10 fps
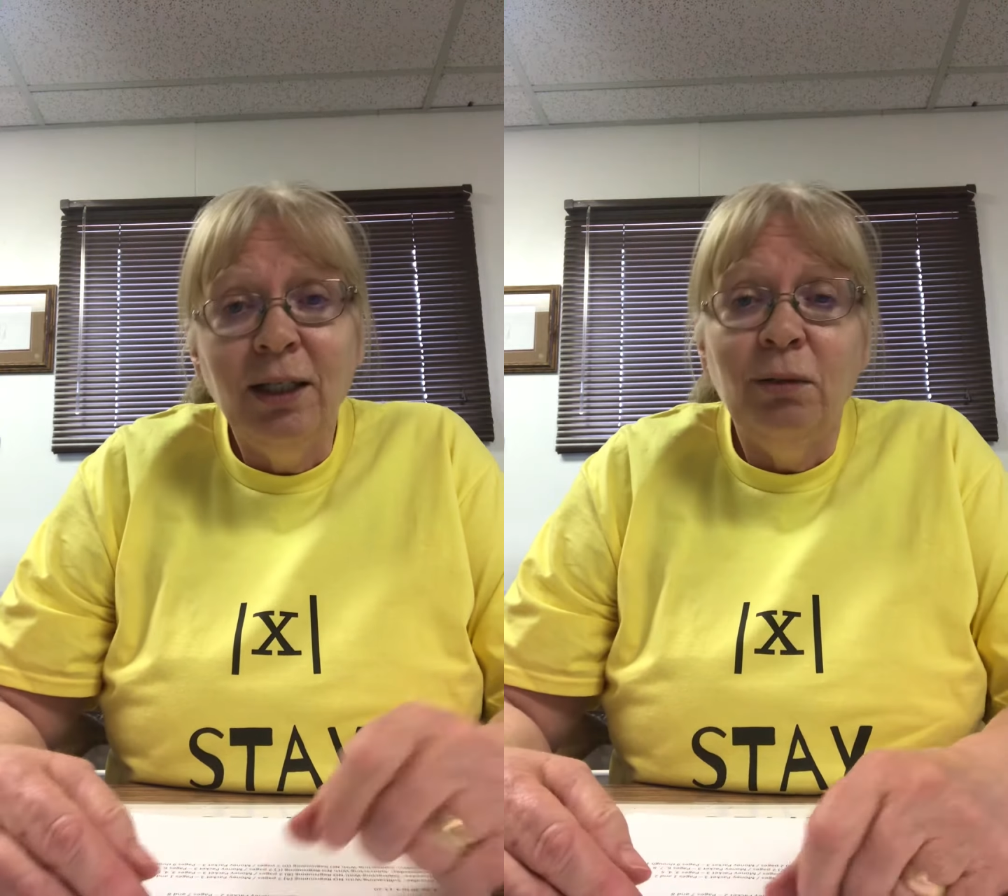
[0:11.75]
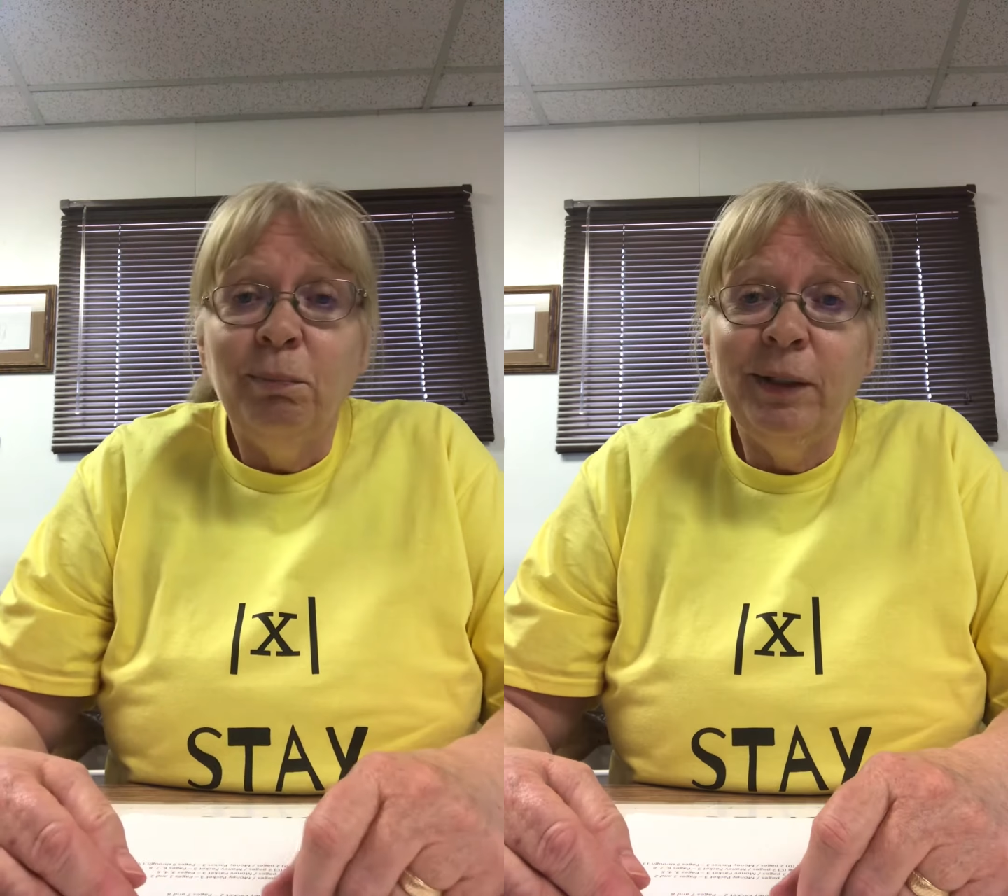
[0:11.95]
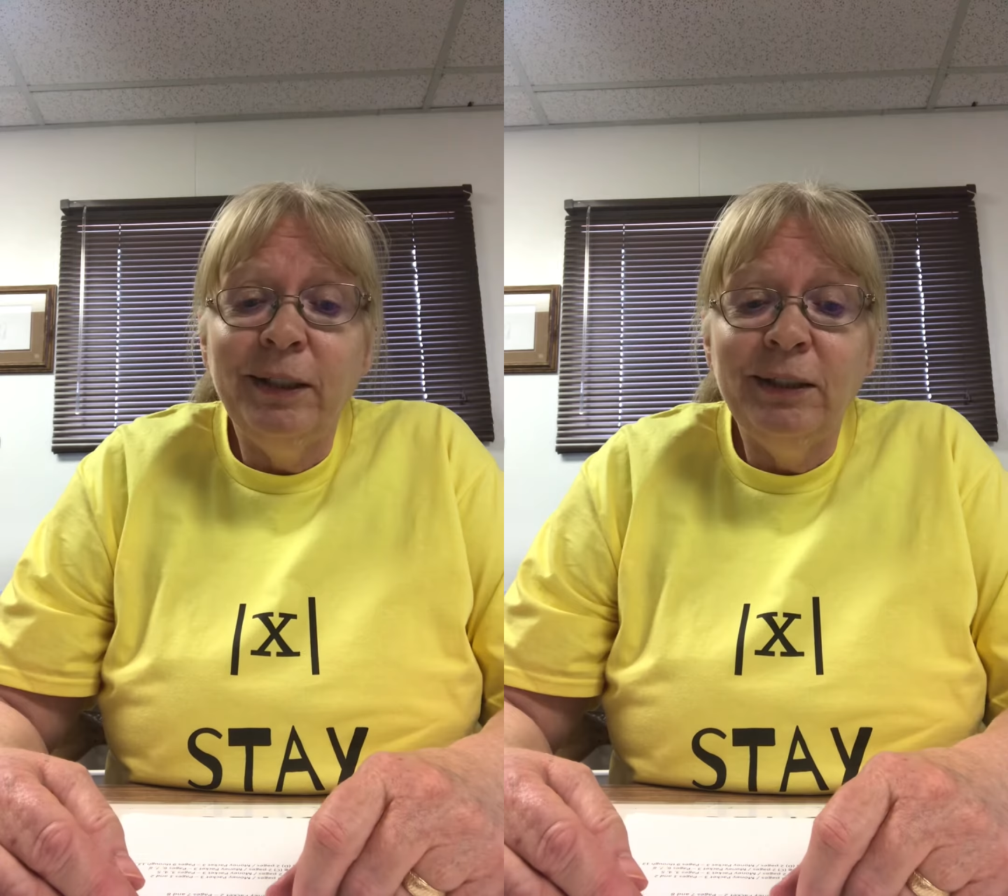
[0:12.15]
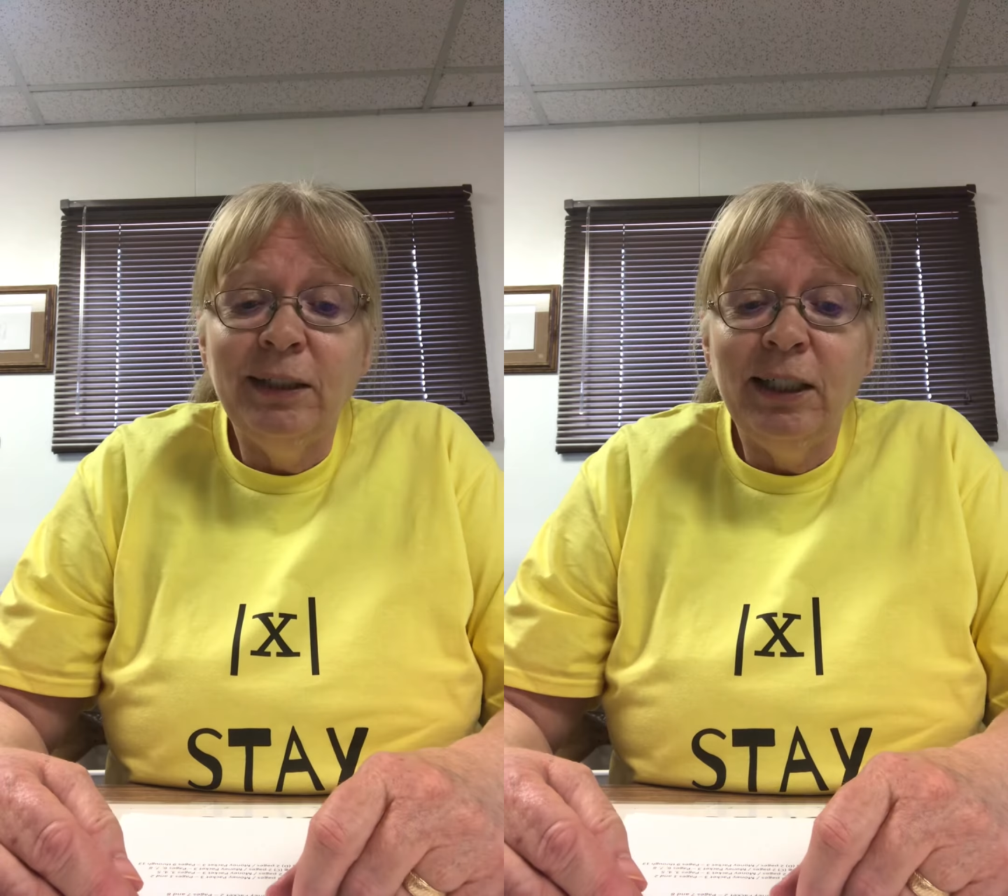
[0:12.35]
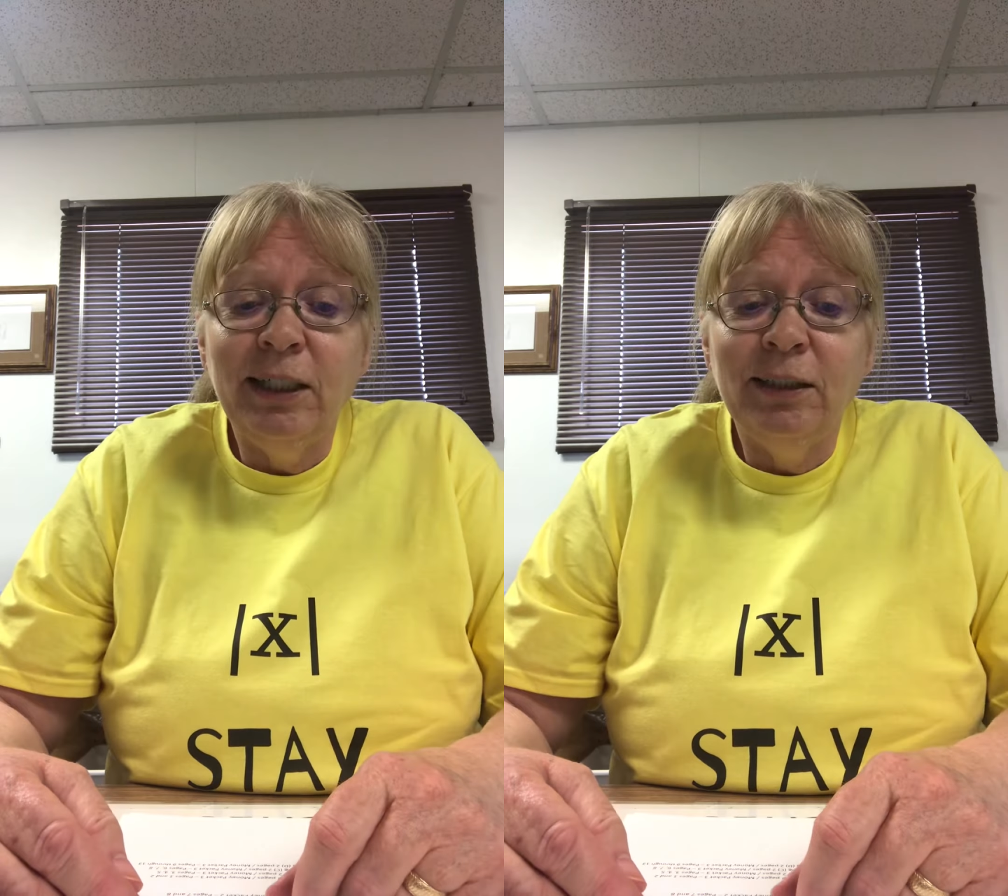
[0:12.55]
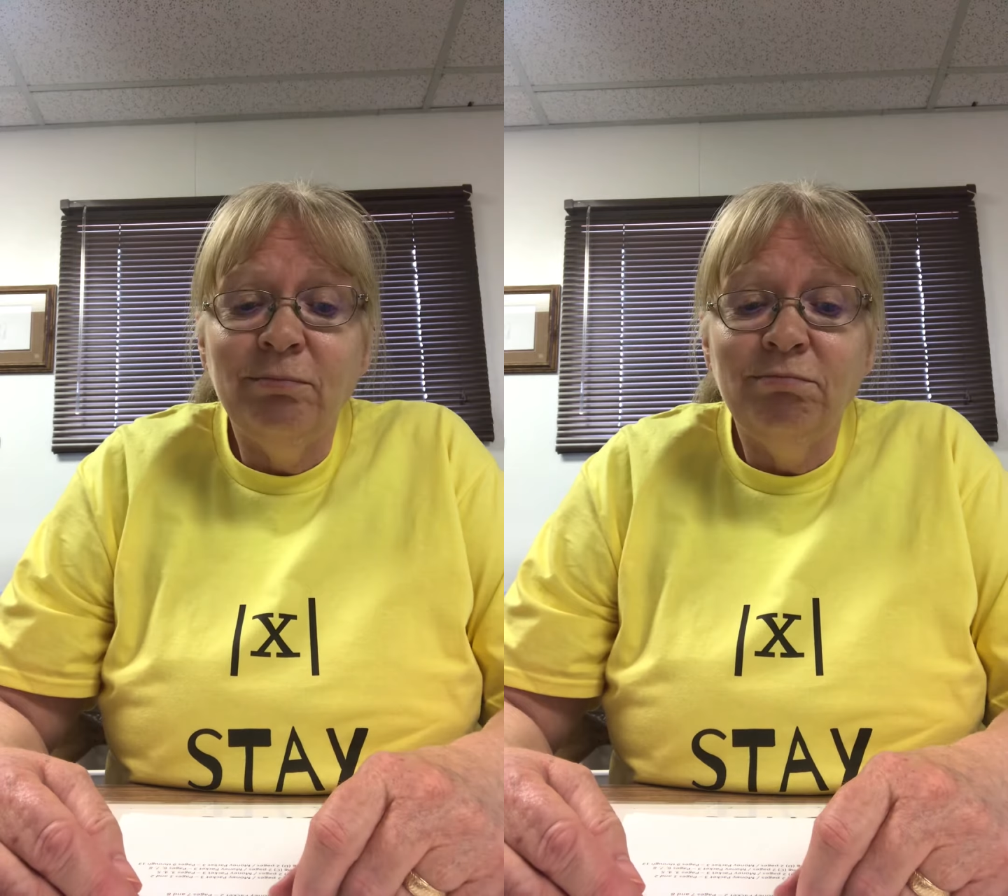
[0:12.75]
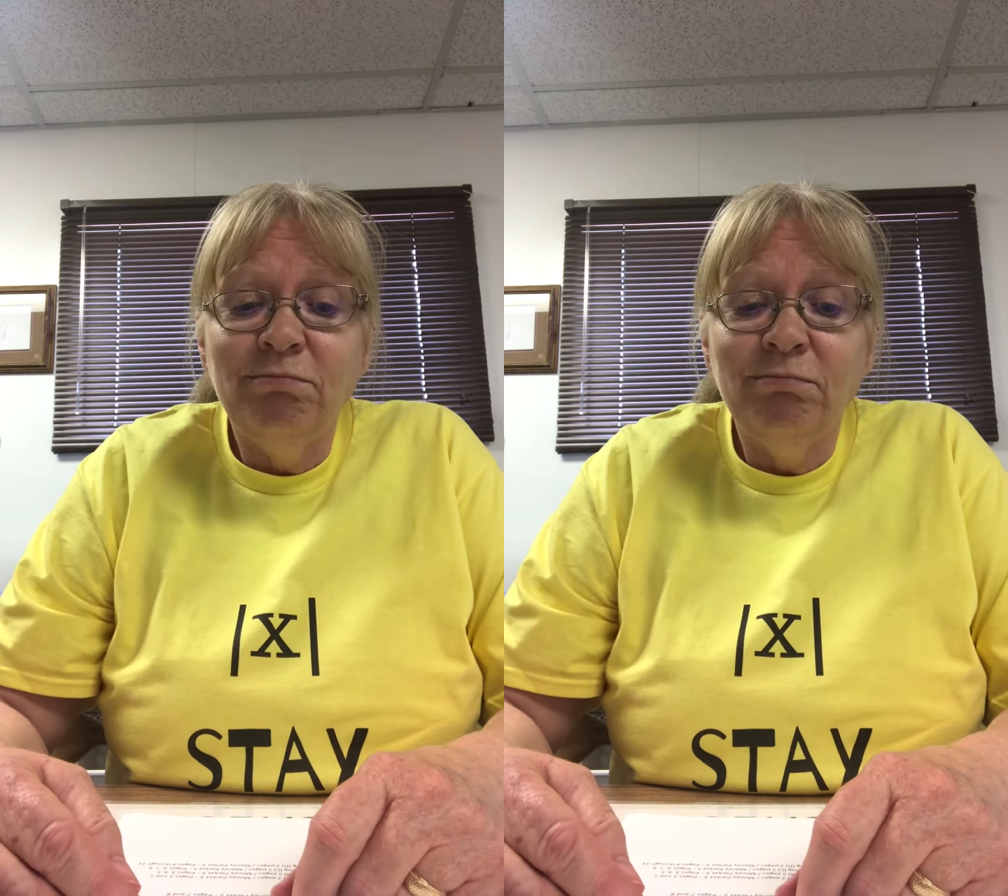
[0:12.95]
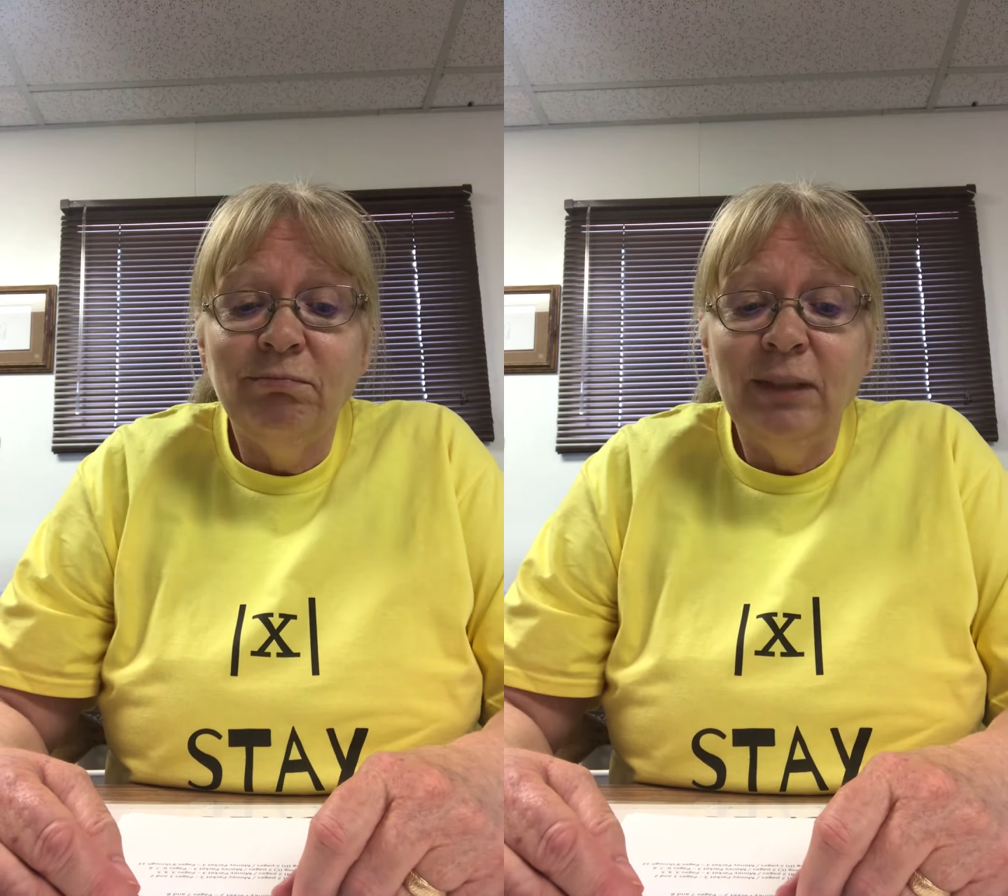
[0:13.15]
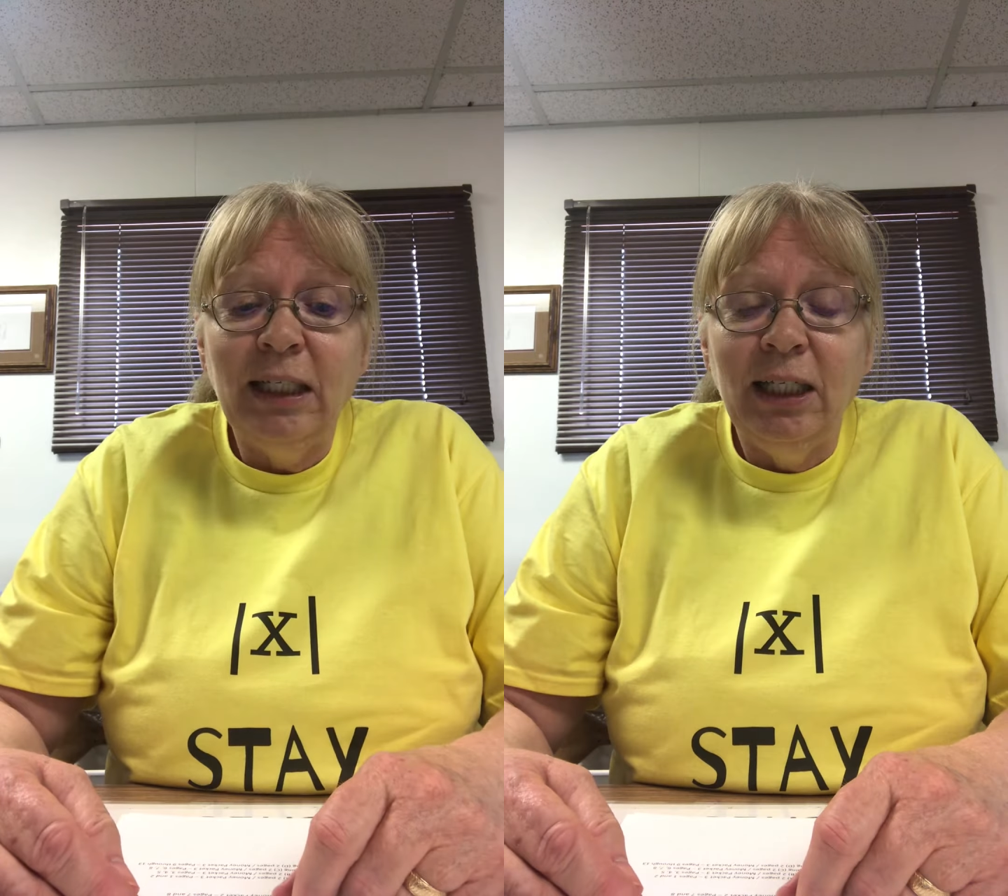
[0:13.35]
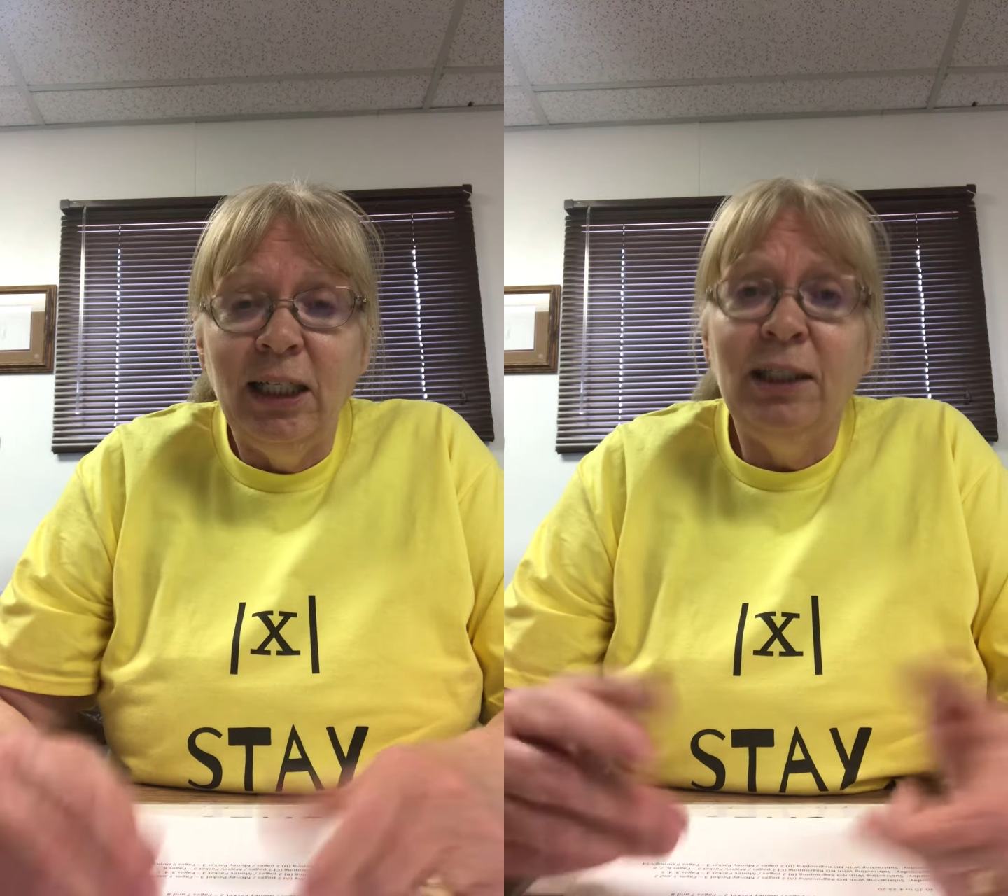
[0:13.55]
but
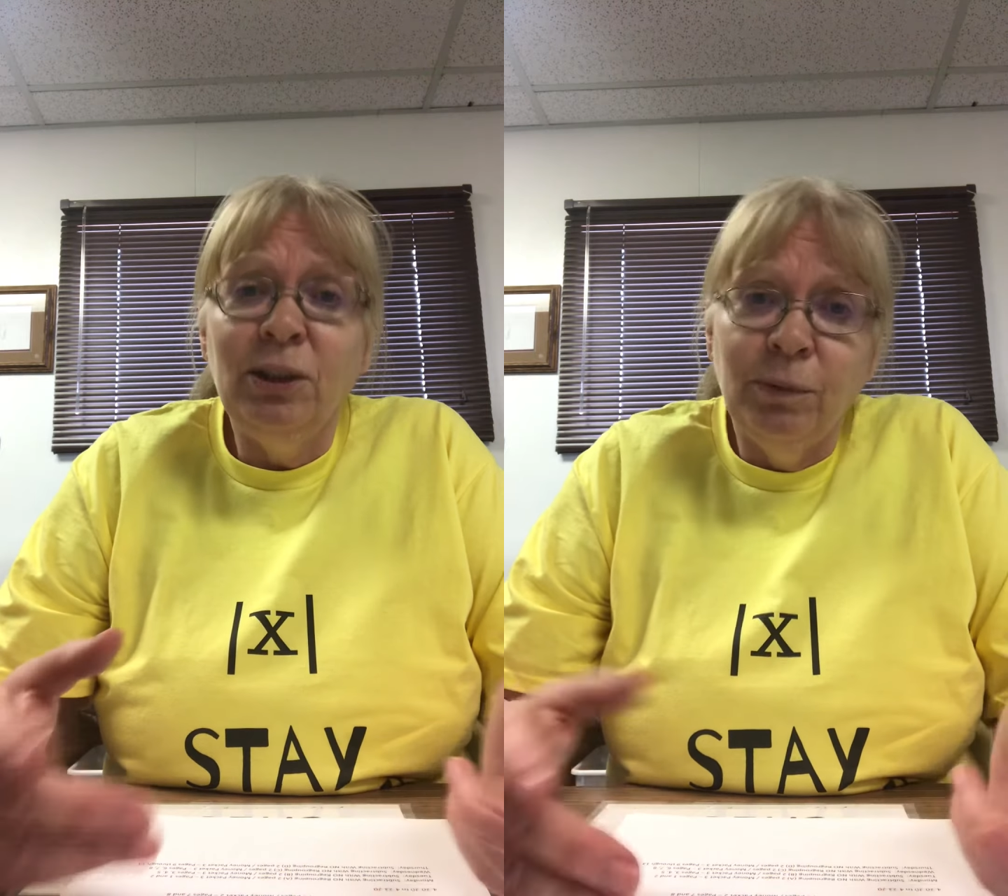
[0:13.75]
at least